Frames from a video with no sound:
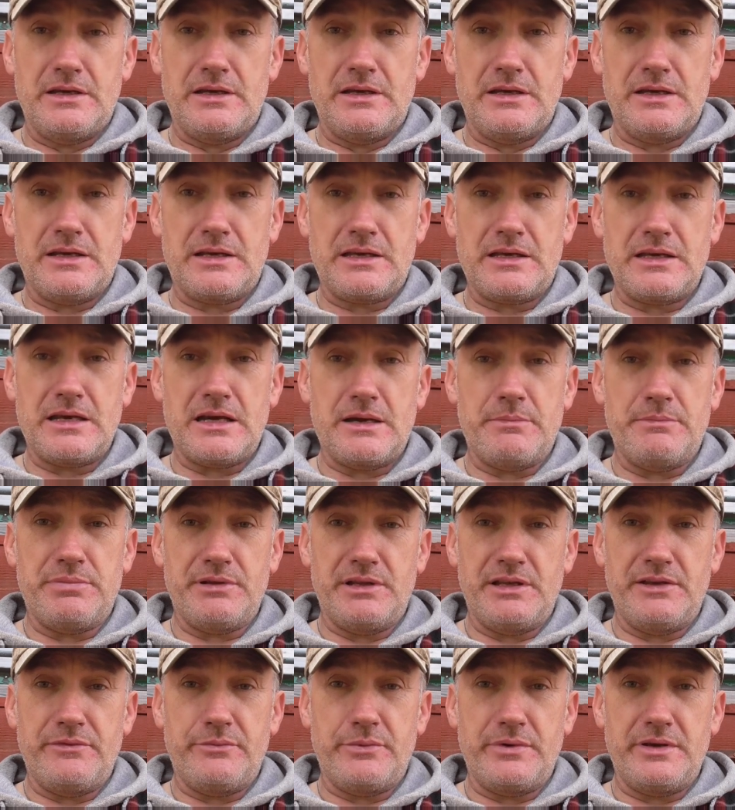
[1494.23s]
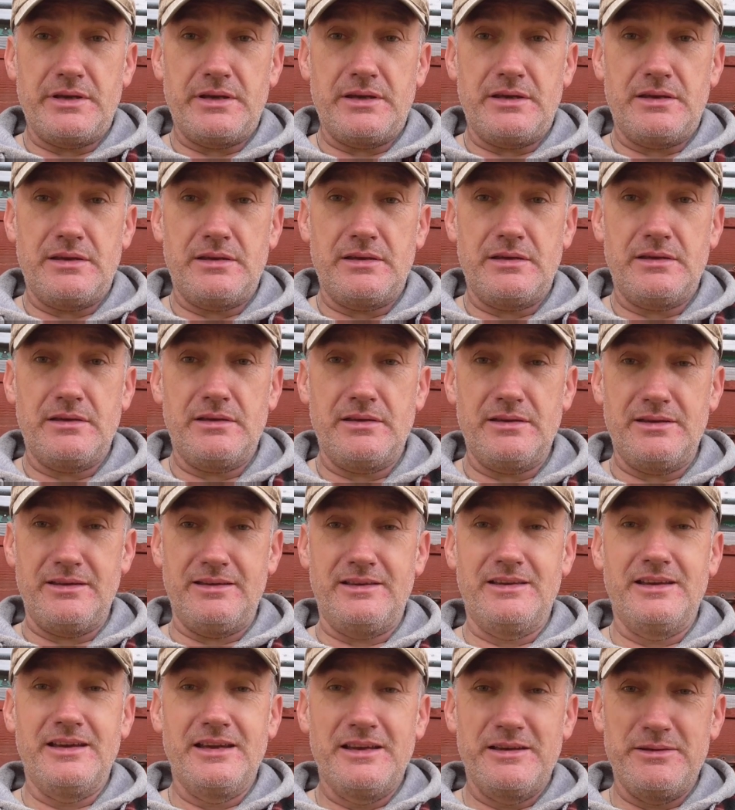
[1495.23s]
I can't believe we
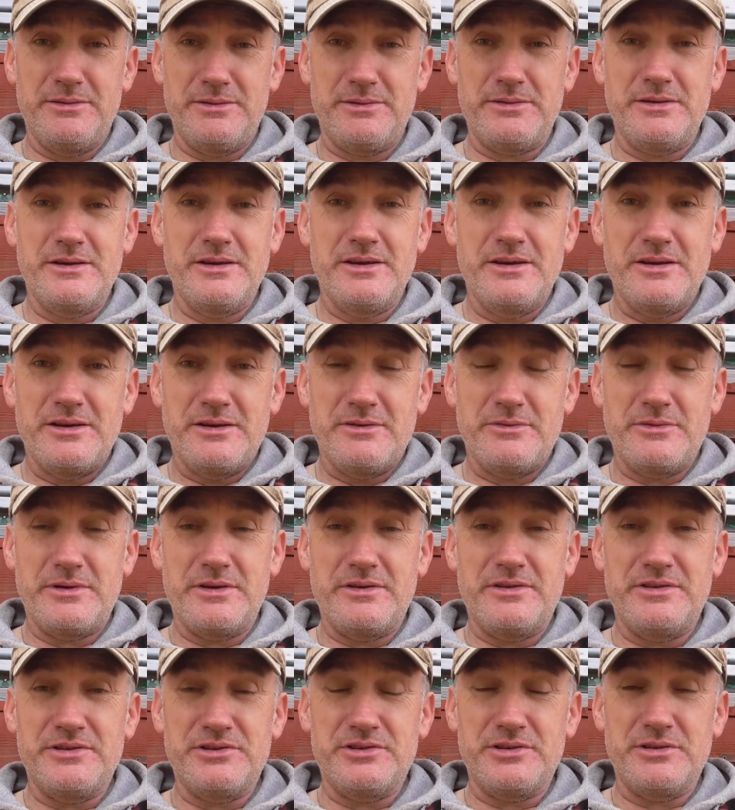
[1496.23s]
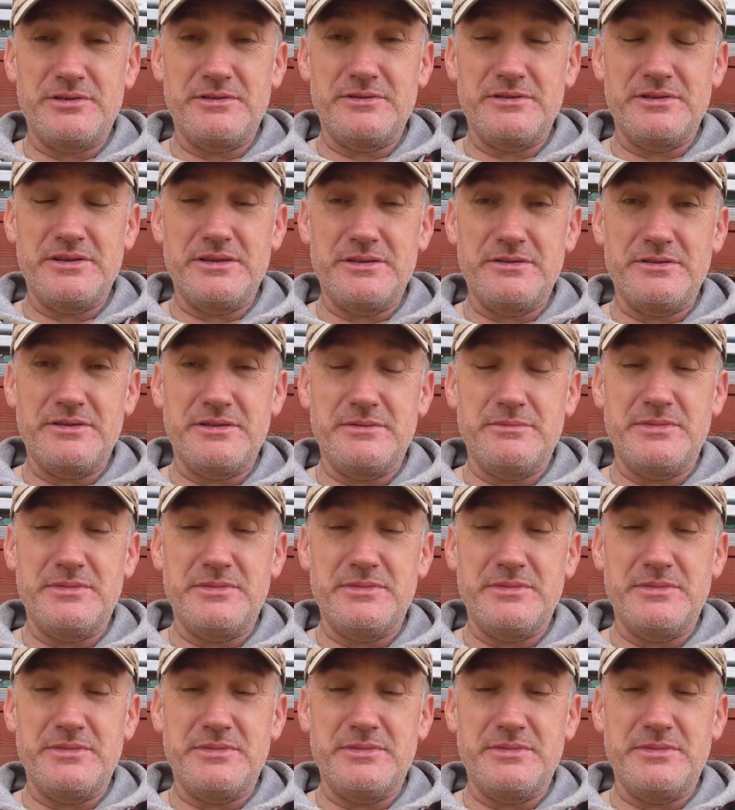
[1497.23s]
we the,